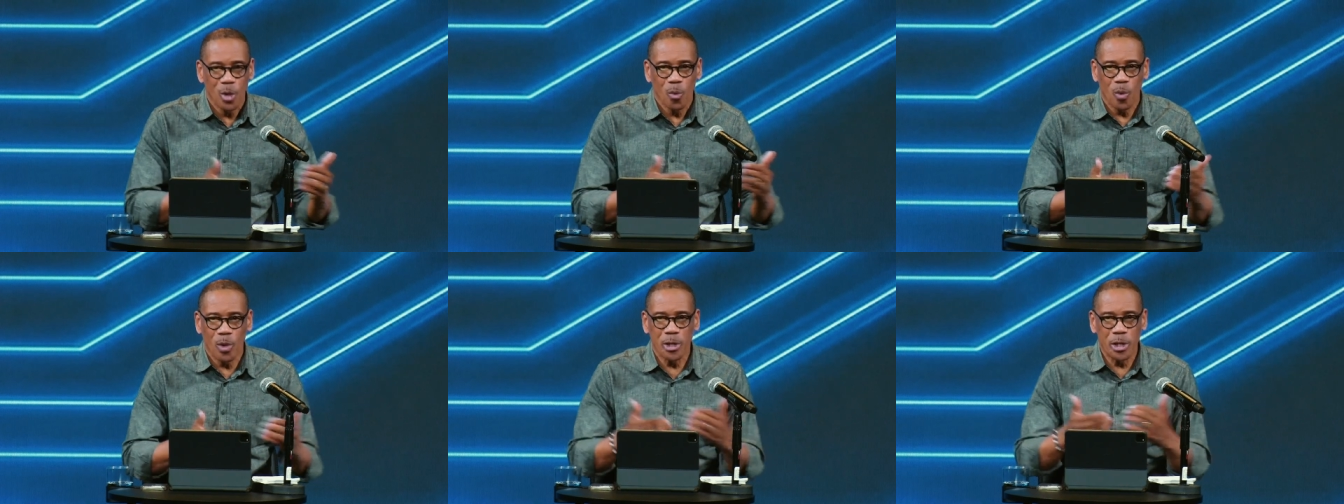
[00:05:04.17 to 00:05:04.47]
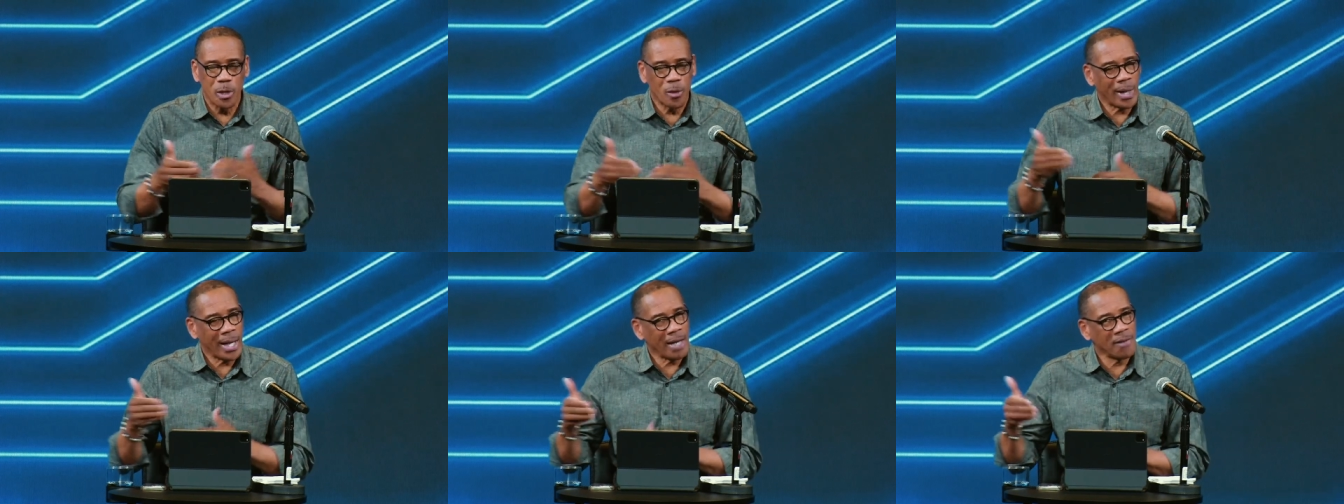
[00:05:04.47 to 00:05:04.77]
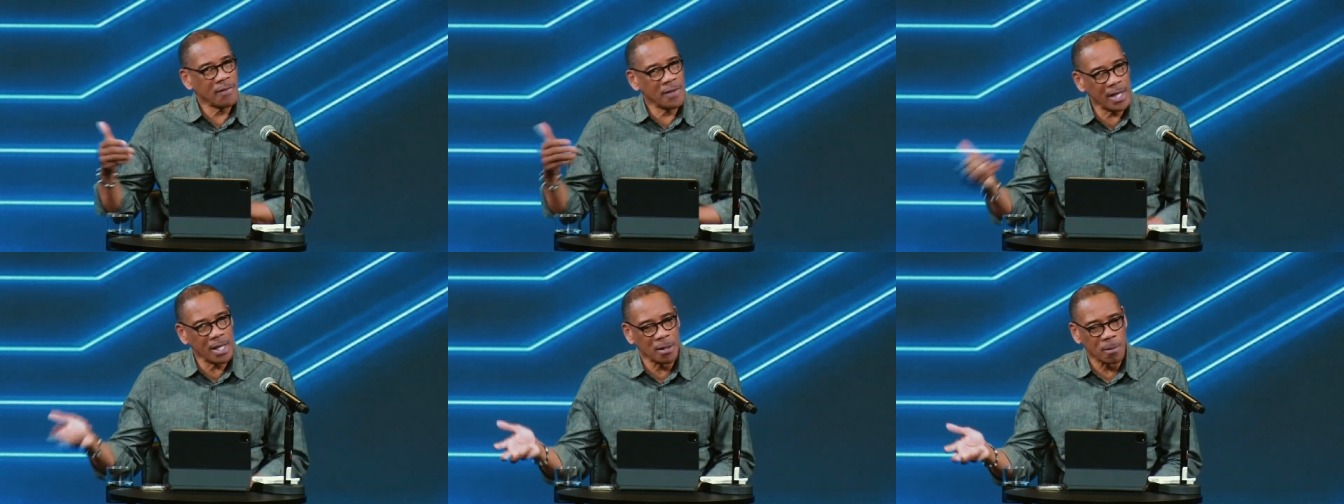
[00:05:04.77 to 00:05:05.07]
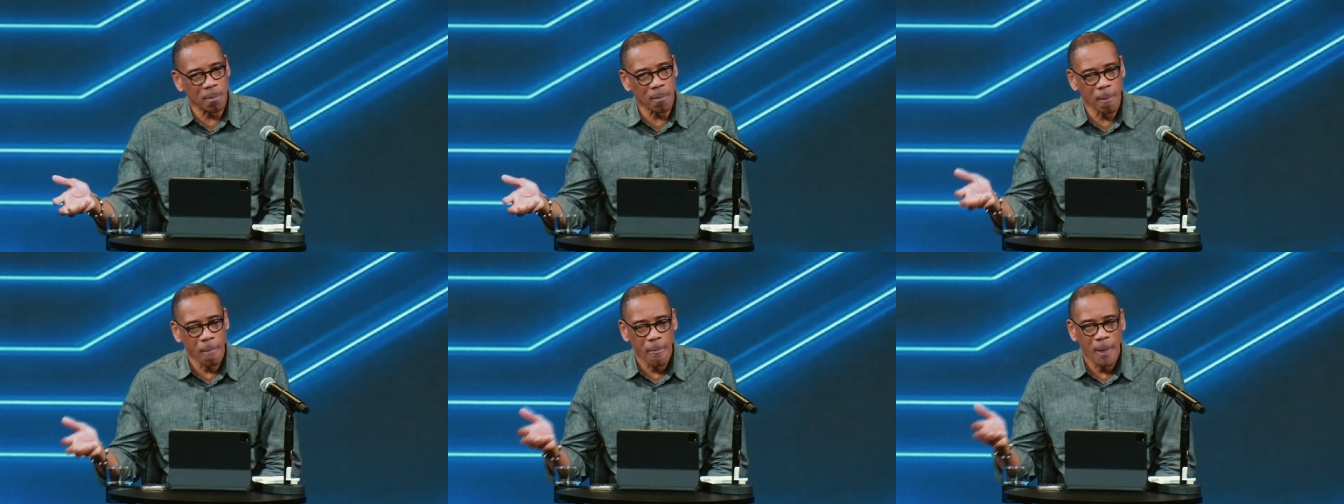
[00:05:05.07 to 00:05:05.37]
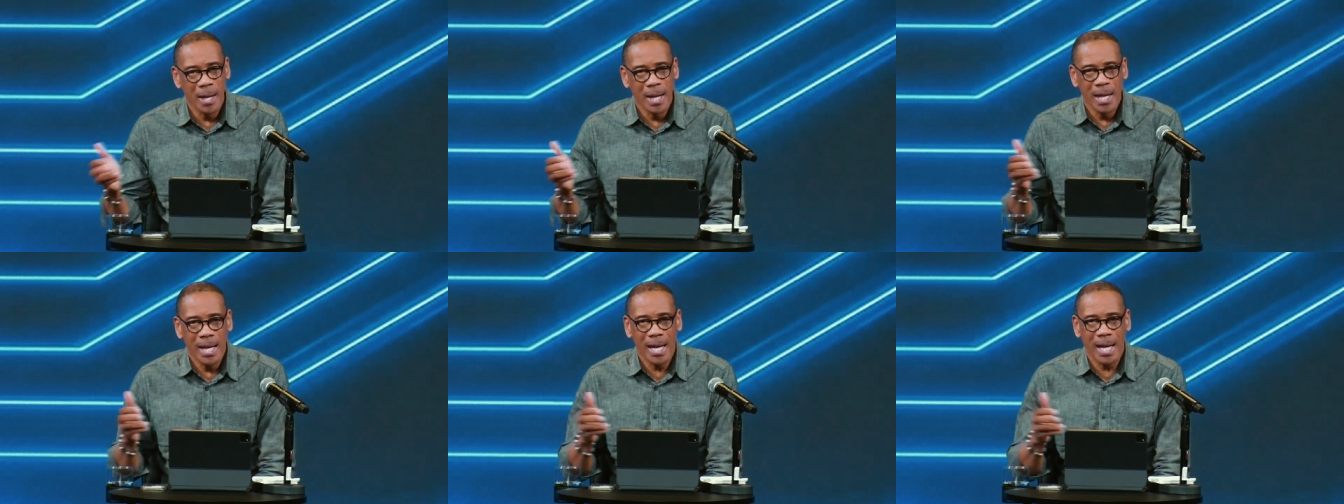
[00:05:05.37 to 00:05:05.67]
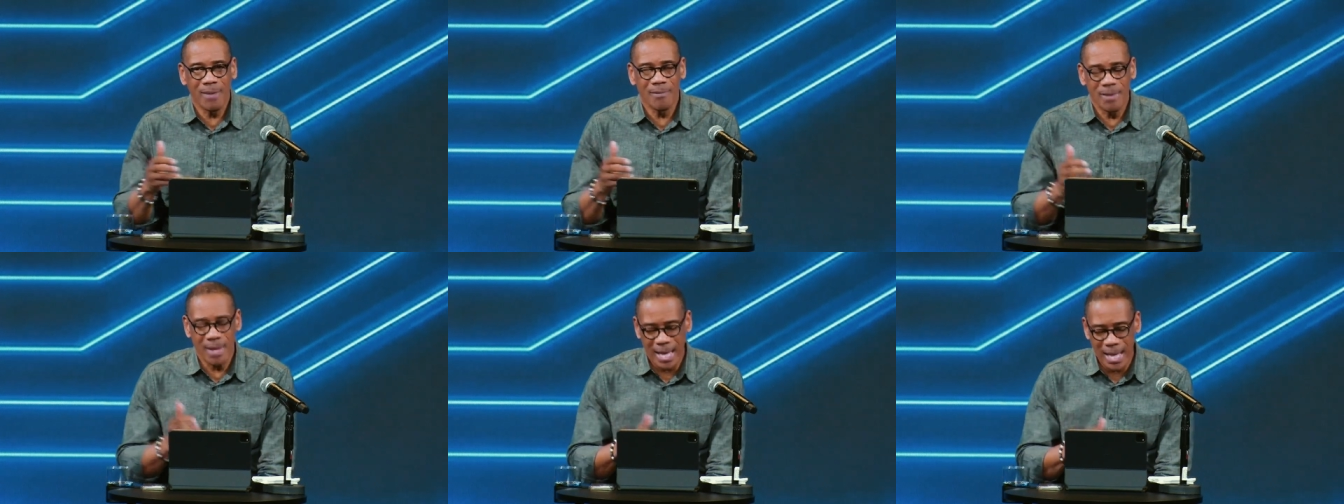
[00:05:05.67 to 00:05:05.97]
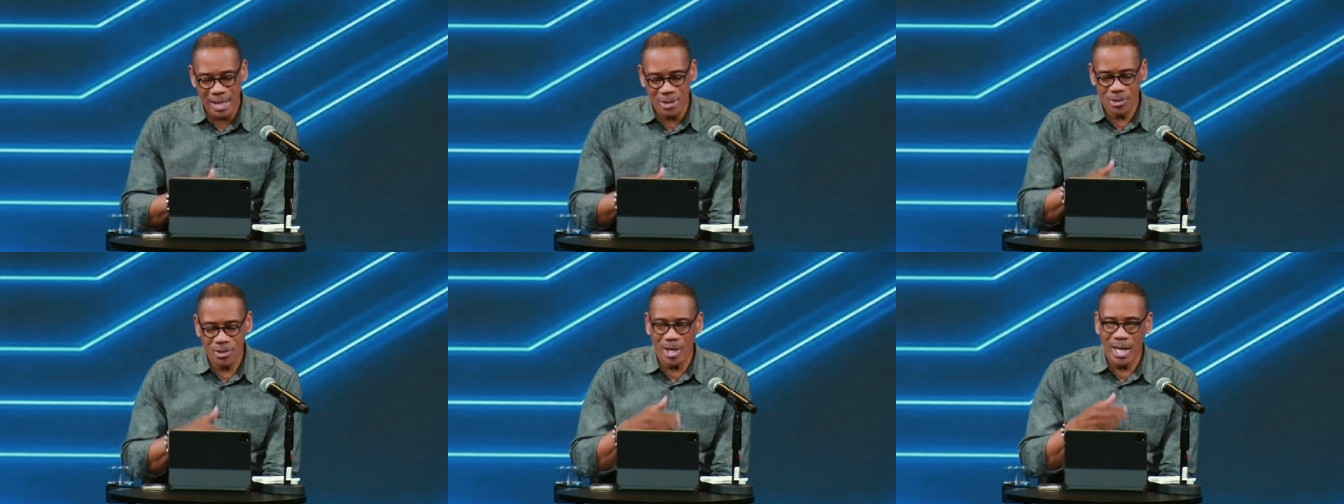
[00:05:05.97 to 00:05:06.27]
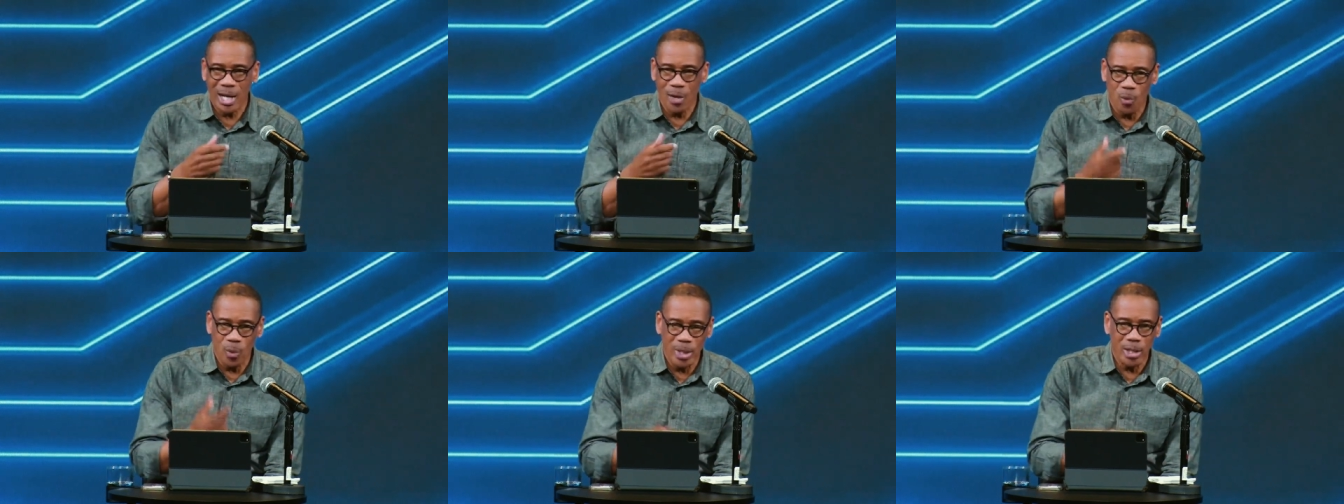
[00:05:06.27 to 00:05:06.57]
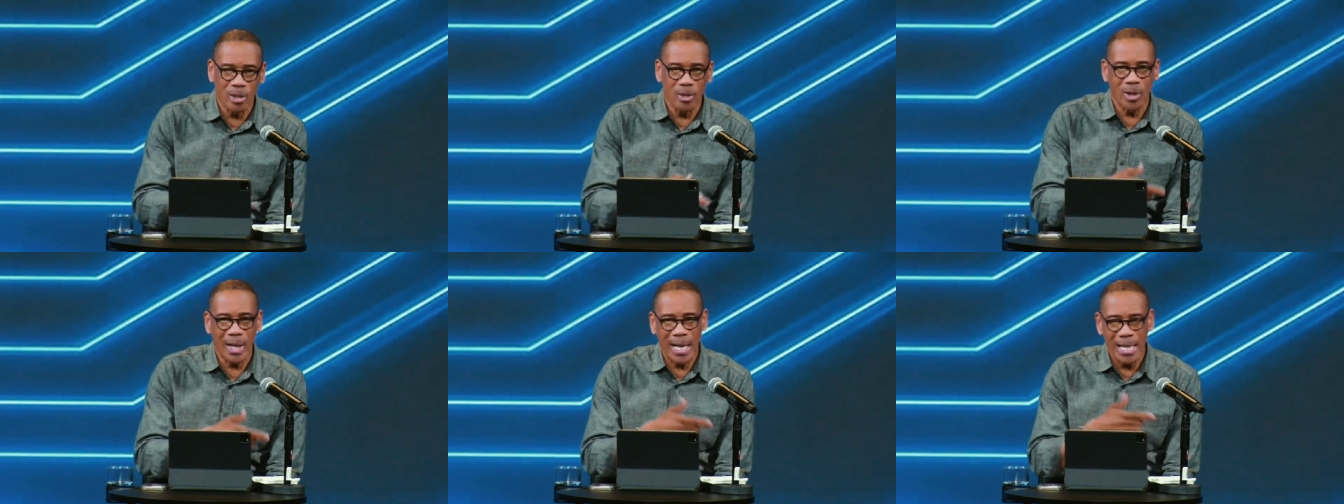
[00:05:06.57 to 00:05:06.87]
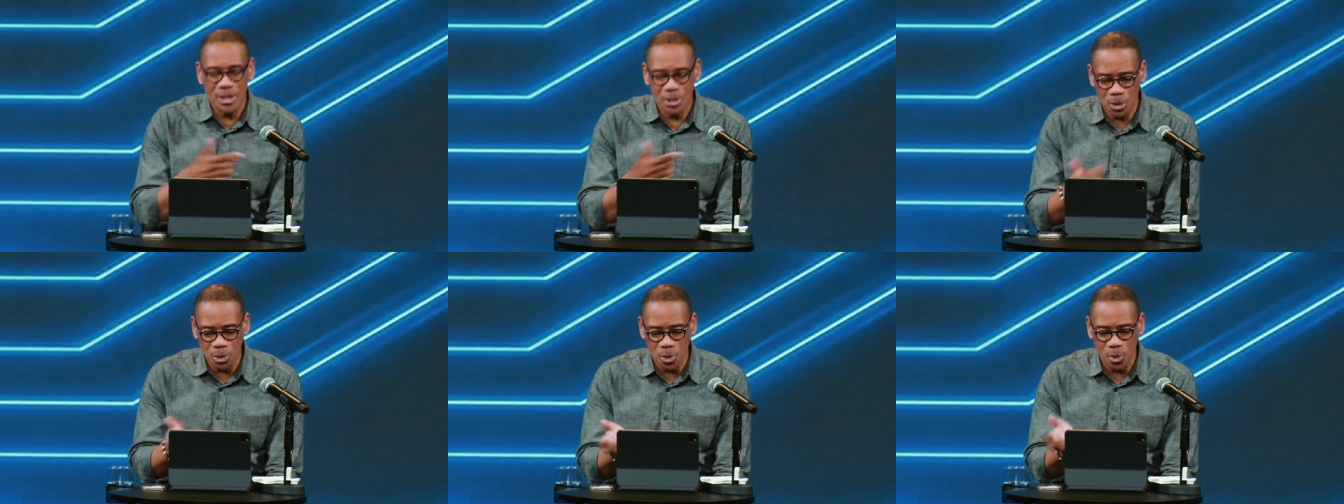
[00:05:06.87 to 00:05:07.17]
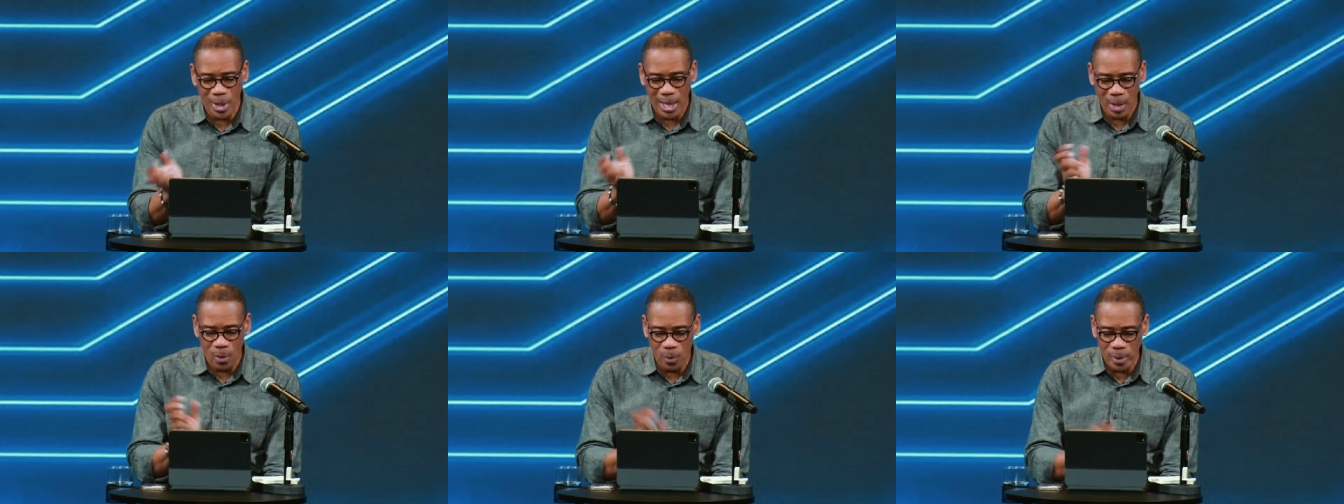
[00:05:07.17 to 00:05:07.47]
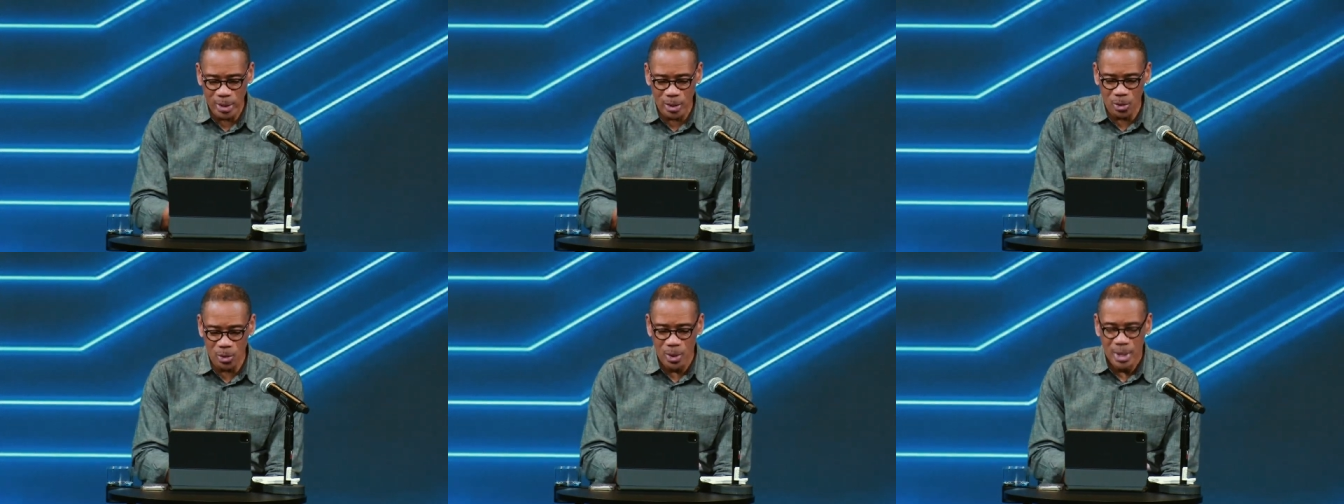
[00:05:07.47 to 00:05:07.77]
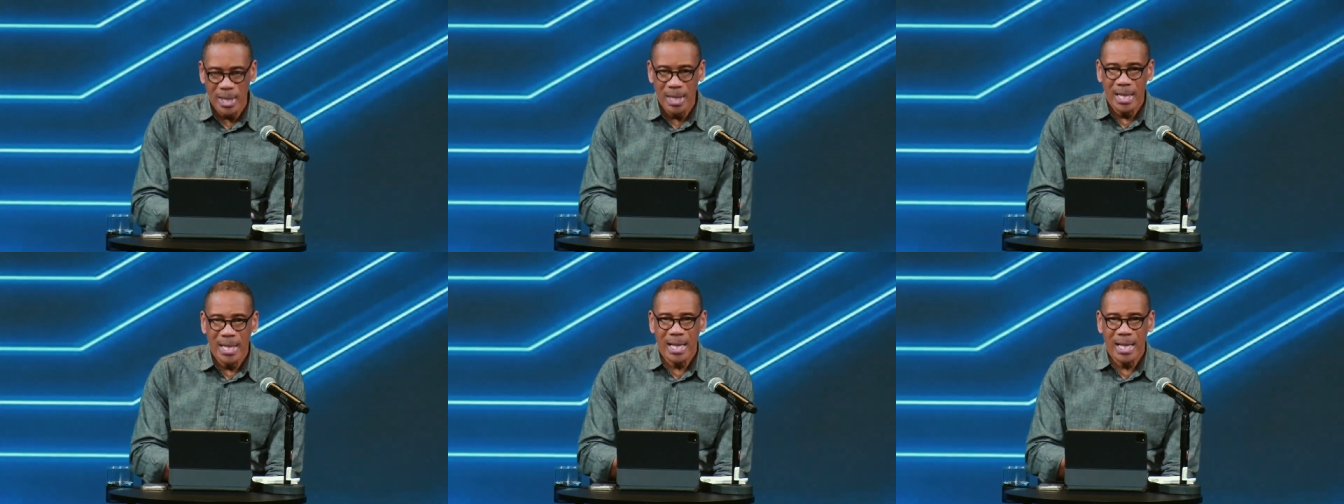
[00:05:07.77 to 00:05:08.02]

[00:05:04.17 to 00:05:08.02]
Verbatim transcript: Will you have him? And the answer, I will, I do, I will.